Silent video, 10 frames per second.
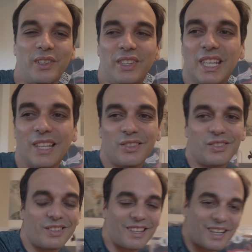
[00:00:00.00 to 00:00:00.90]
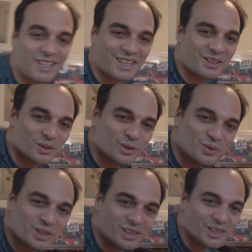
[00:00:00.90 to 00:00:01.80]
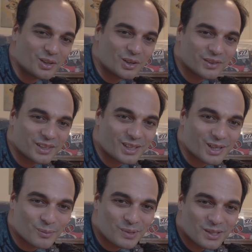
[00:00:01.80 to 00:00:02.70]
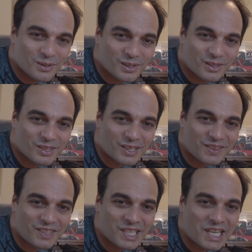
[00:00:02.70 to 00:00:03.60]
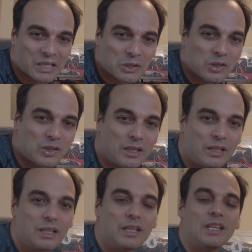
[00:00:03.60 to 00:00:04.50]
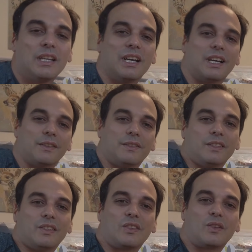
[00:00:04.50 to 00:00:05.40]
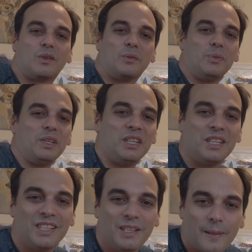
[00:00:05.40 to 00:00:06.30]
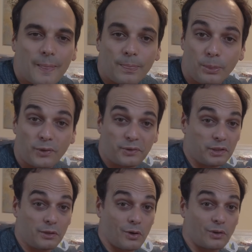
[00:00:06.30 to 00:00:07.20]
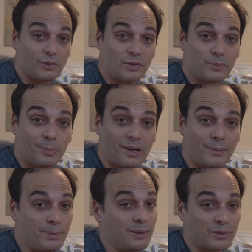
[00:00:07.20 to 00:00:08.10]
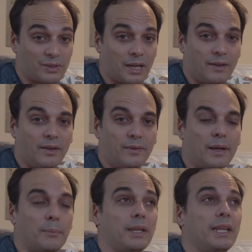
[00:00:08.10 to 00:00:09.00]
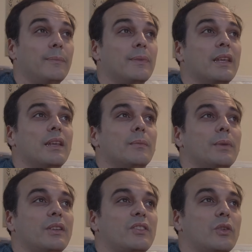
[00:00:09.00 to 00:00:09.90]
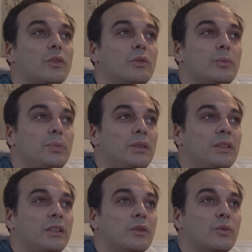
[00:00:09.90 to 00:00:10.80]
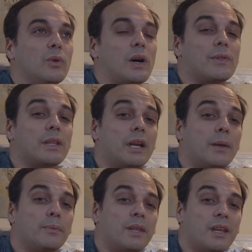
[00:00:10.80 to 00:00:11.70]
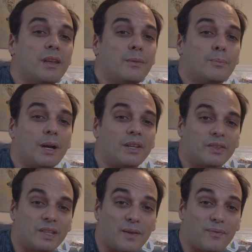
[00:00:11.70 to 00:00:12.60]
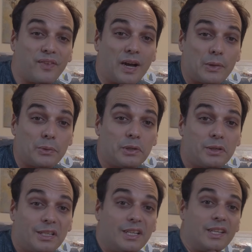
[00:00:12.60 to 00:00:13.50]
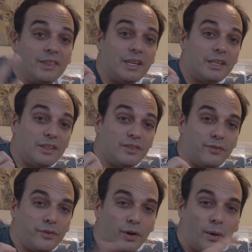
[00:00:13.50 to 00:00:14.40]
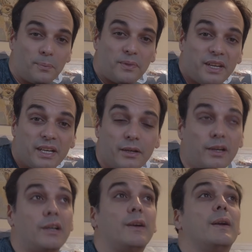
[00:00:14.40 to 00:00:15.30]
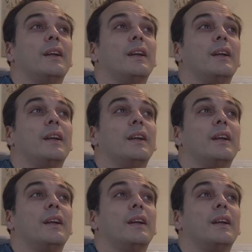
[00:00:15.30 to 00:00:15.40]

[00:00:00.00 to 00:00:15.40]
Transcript: Yes, I am going on the Camino de Santiago, and this is gonna be not the longest part because I have a family, but it's going to be one that I'm taking my stepfather that is from there,